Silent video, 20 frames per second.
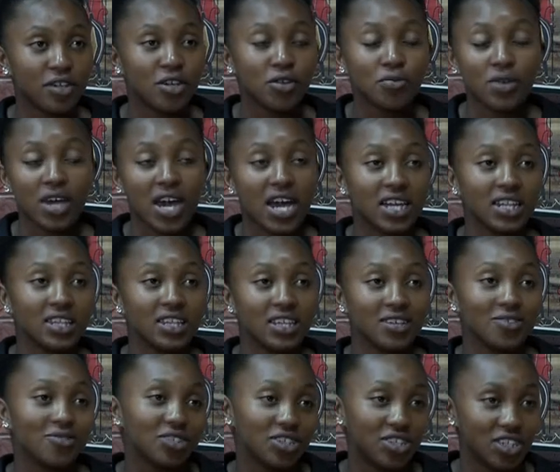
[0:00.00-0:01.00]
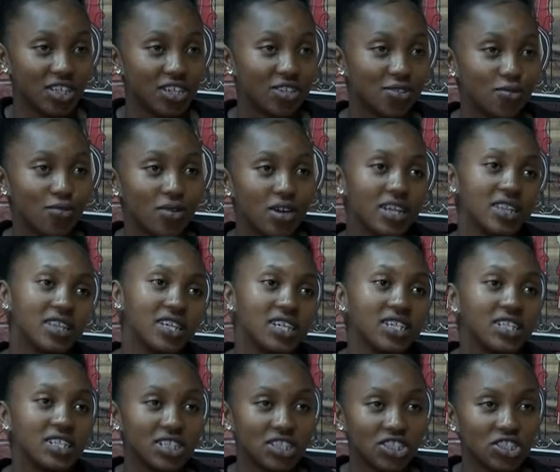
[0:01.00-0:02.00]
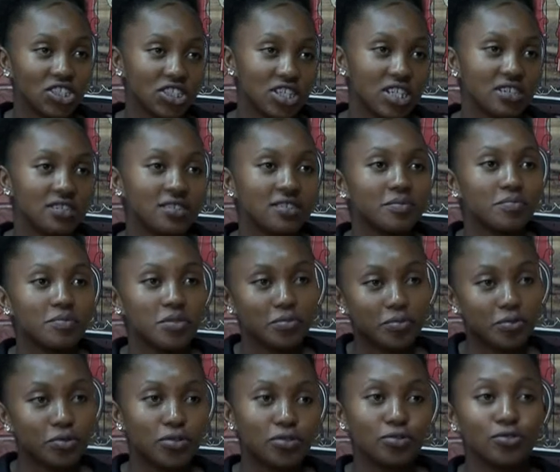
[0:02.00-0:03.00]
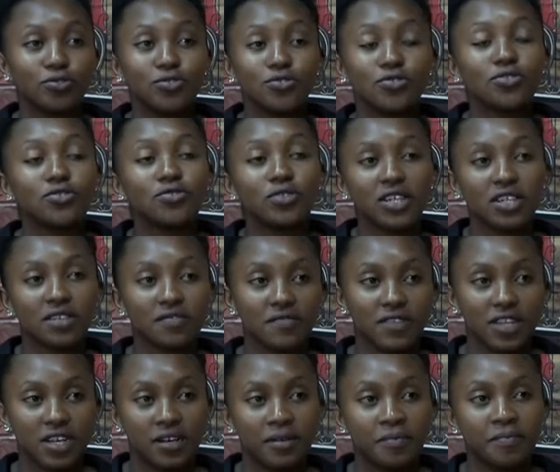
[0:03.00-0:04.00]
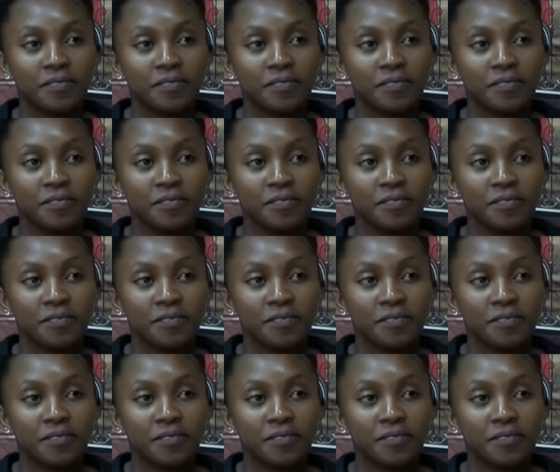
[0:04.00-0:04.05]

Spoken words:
We had the Ogiek, who are the indigenous people who used to live there,